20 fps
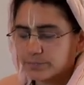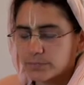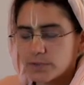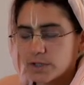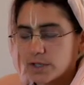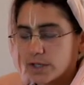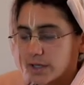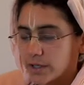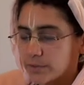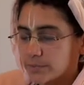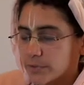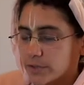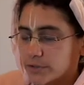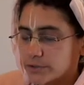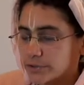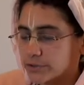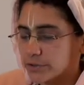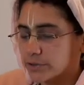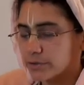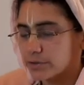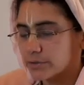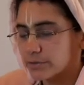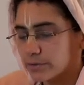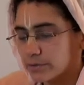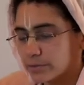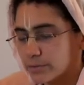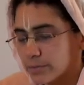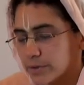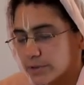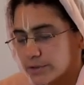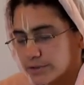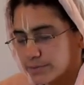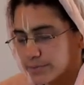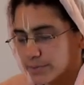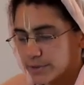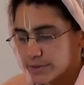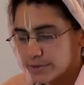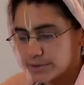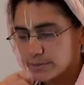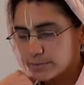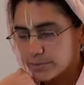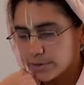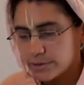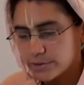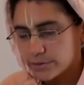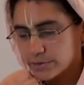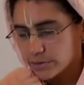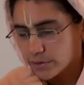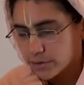Yeah, I'm not sure. There must be some other